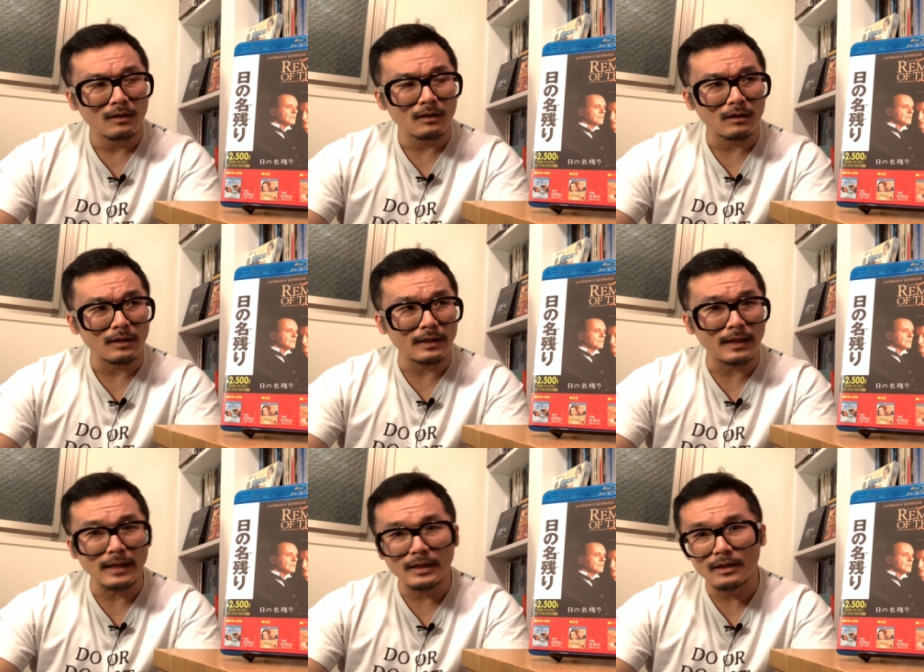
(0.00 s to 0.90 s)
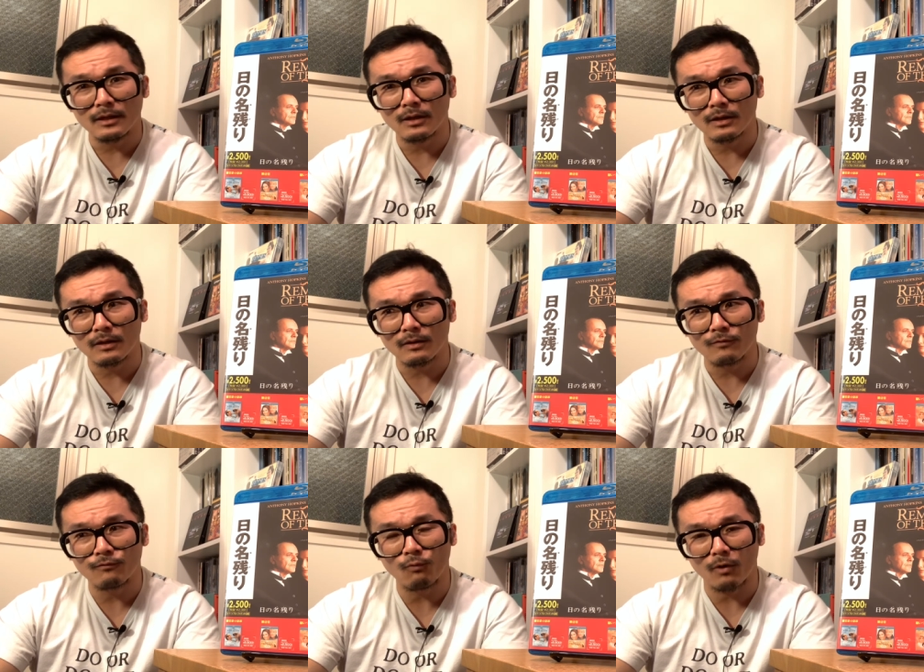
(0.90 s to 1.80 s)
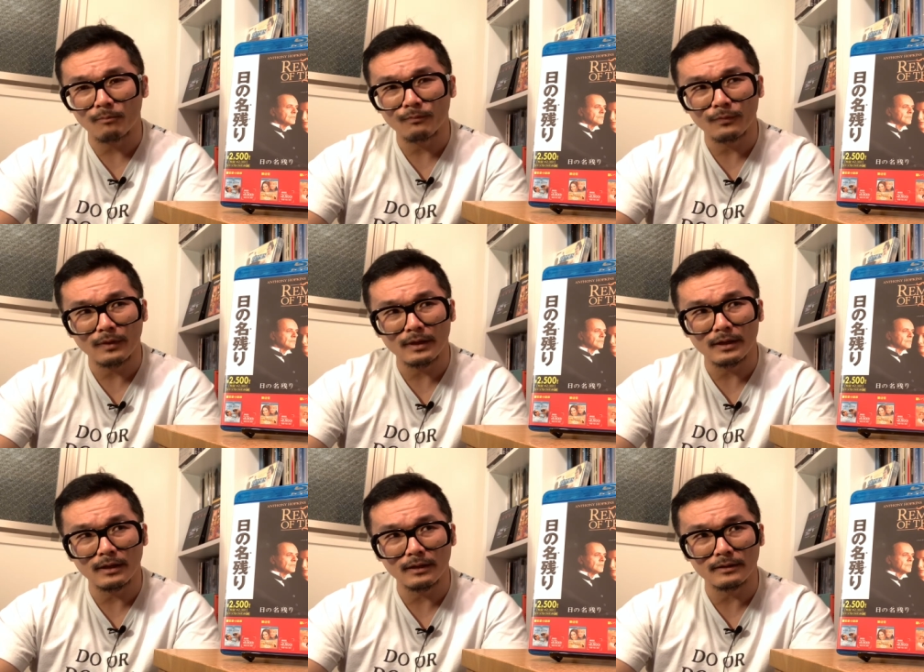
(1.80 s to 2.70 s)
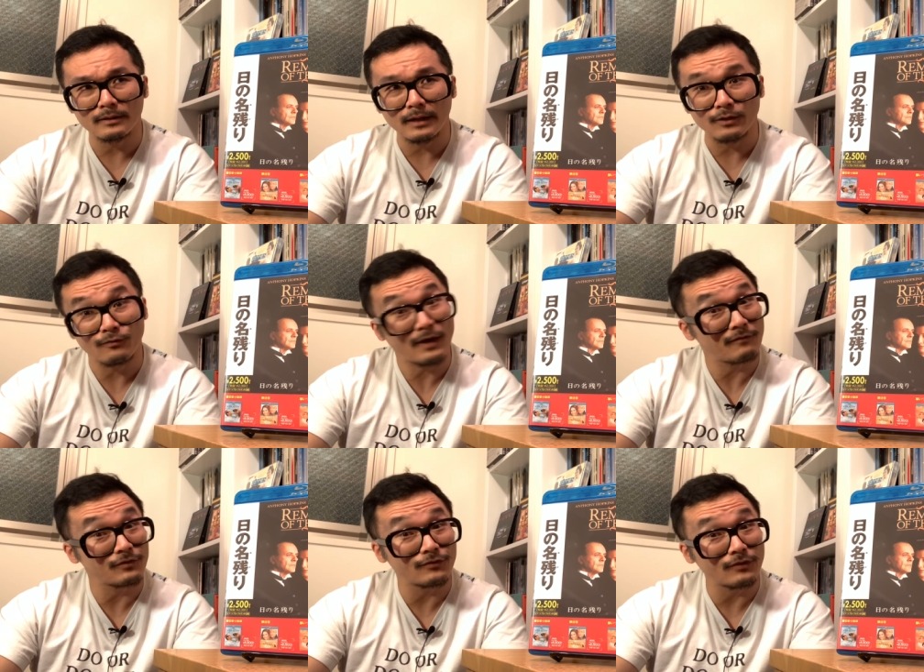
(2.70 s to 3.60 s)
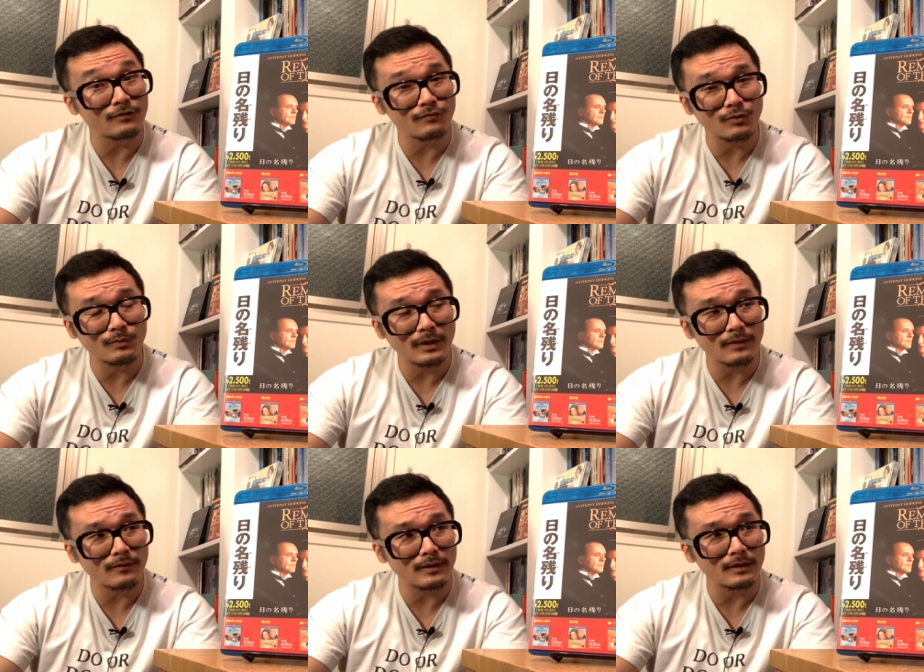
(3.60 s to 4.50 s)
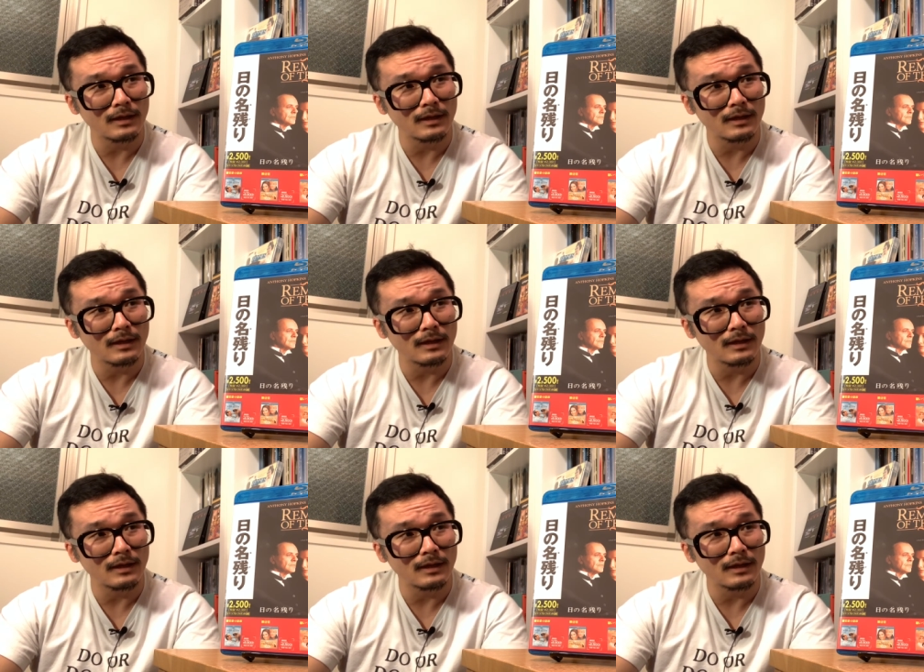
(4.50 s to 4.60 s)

uh, in any uh, form, then and you haven't seen the film yet, then